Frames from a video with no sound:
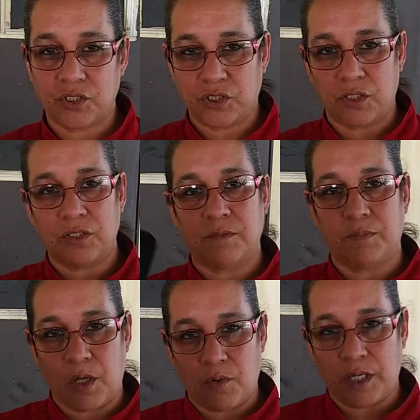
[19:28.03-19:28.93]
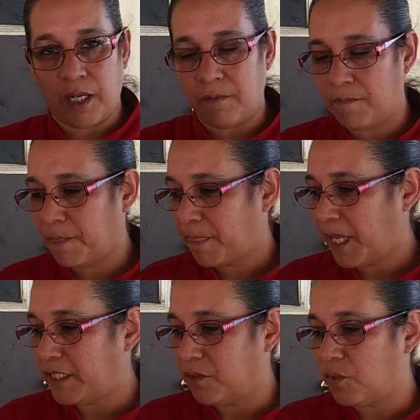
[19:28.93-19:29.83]
starts blowing up,
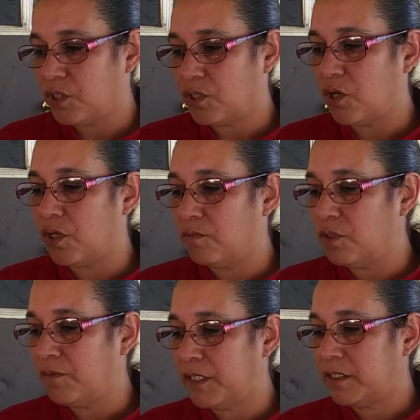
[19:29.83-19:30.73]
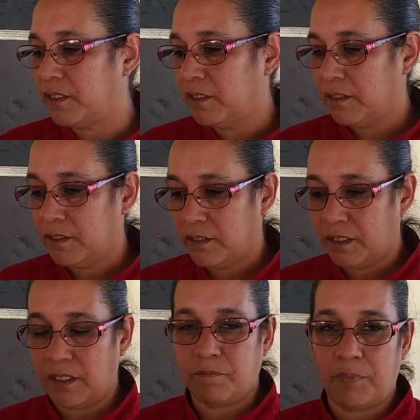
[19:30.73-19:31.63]
and then when you go to move it,
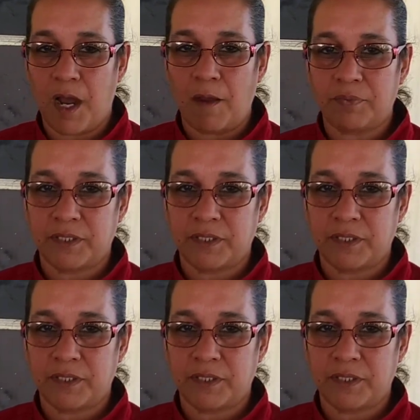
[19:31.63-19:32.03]
it pops,